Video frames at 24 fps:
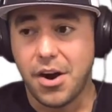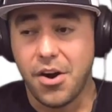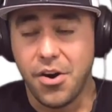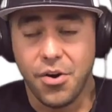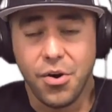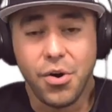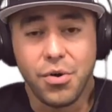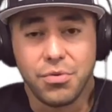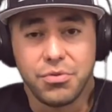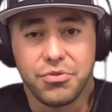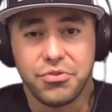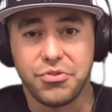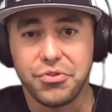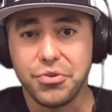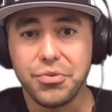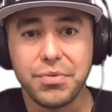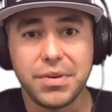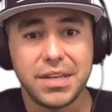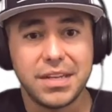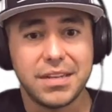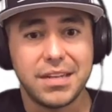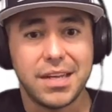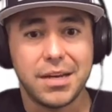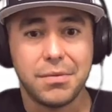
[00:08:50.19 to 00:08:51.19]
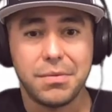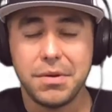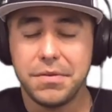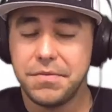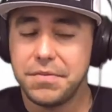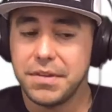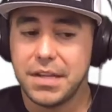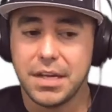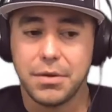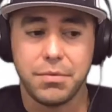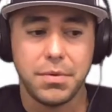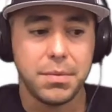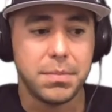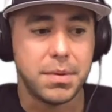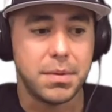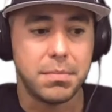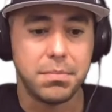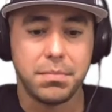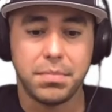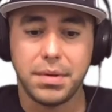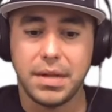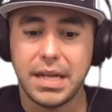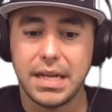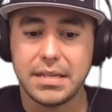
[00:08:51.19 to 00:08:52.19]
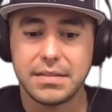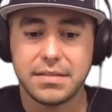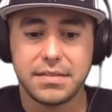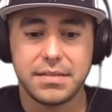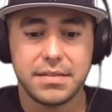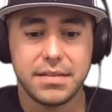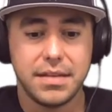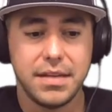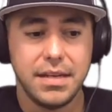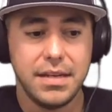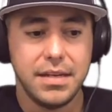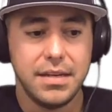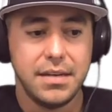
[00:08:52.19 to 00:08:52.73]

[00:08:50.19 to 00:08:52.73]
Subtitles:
own doing. Like, we feel like we've been blessed